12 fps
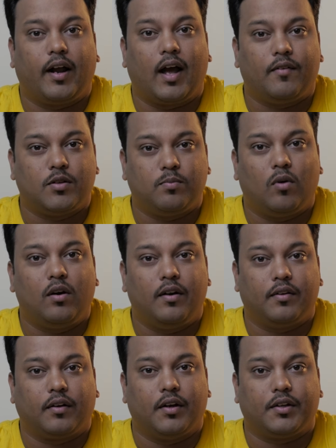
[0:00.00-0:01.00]
have a small
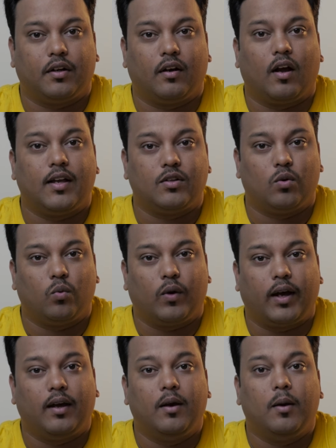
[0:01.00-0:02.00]
discussion as to
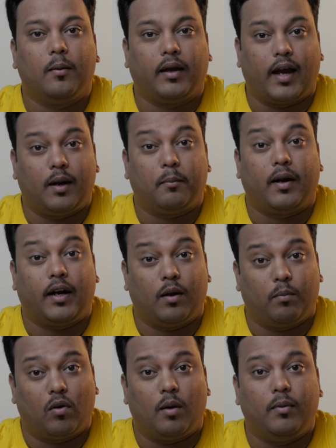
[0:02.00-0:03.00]
why Canon might
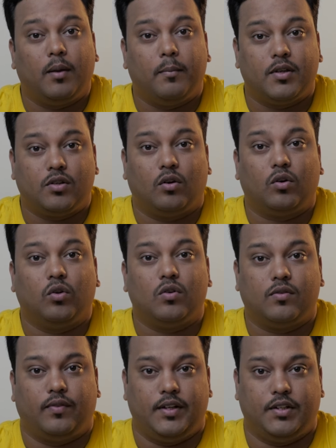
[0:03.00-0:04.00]
have probably missed out
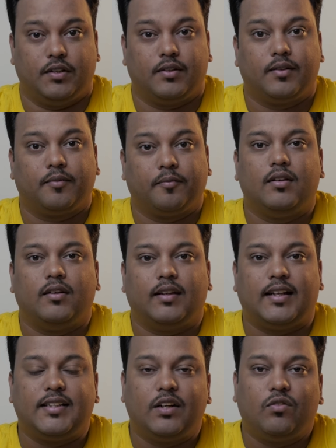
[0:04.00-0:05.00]
those features.
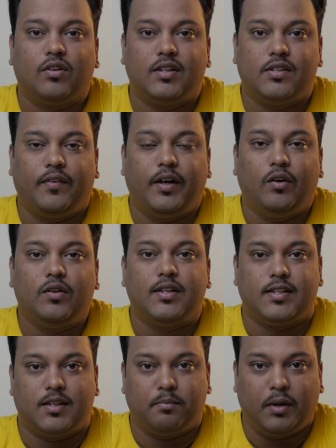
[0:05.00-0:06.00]
That's it for this video.
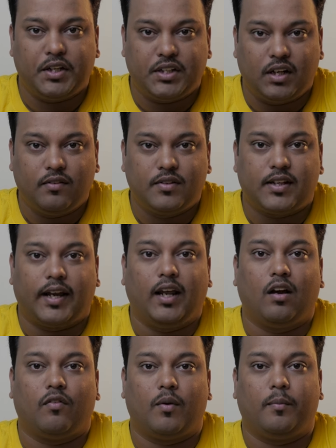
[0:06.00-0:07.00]
This is me, Shiv,
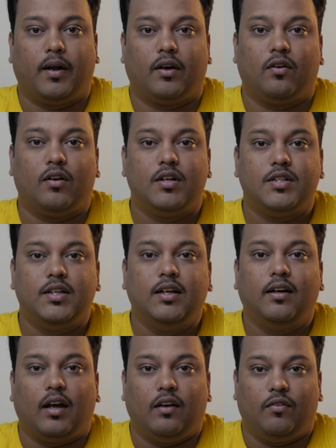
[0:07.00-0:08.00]
signing off from Technology.
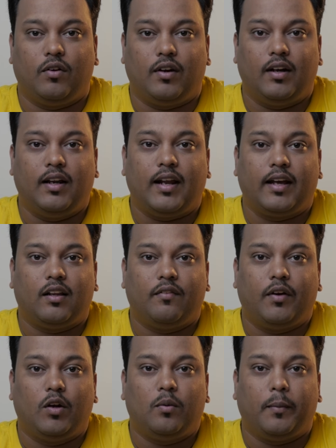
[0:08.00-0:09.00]
If you really like the
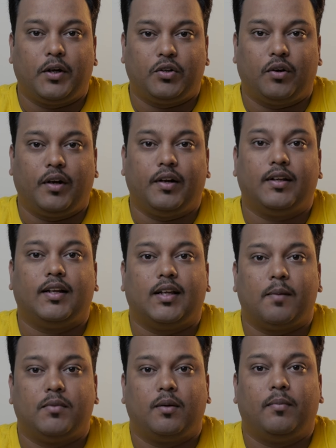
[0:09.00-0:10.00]
video, make sure you hit the
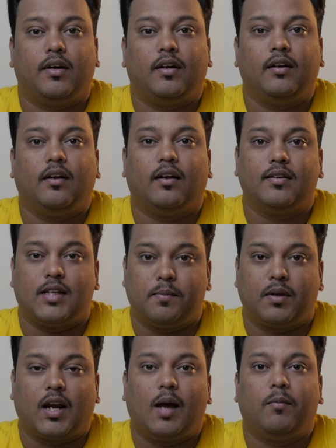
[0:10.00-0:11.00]
thumbs up button,
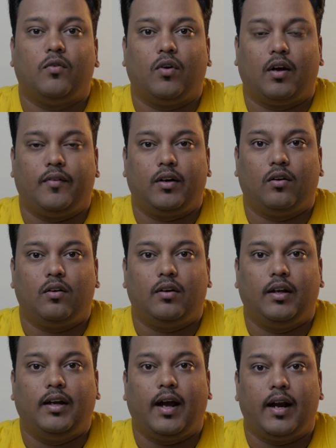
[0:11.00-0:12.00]
subscribe if you haven't
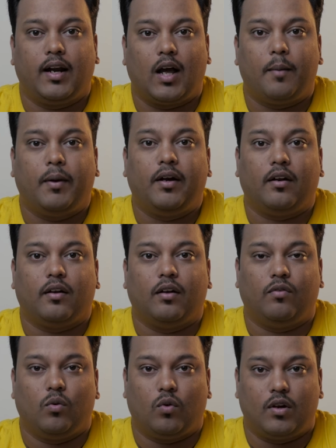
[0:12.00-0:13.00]
already, and comment
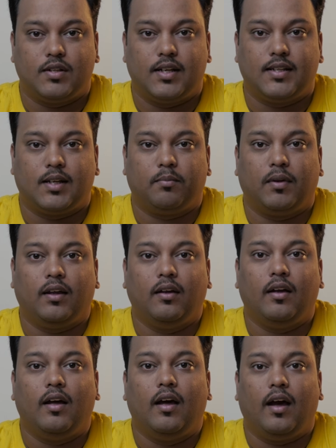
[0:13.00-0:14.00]
if you want to say something.
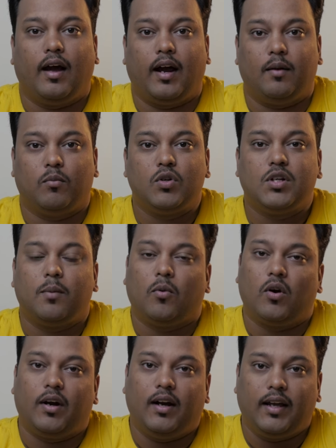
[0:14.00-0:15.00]
And most
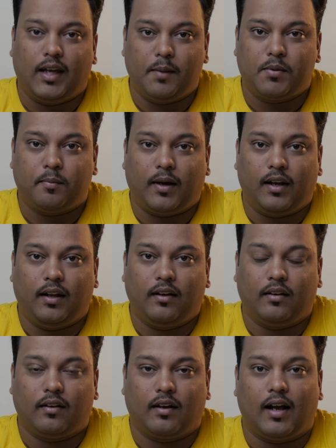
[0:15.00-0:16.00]
importantly, keep
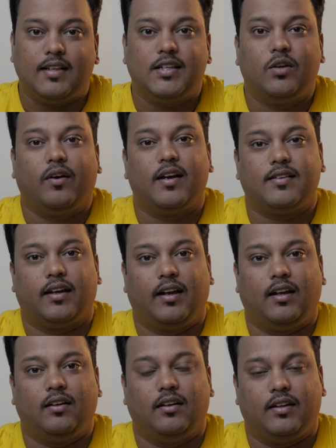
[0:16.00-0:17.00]
smiling. I'll see you guys
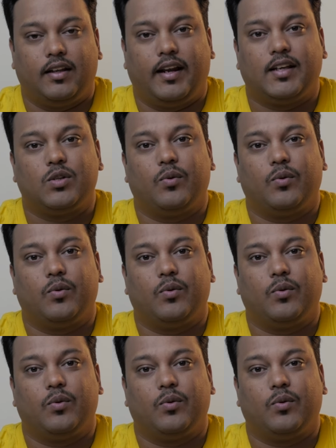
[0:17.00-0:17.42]
again in the next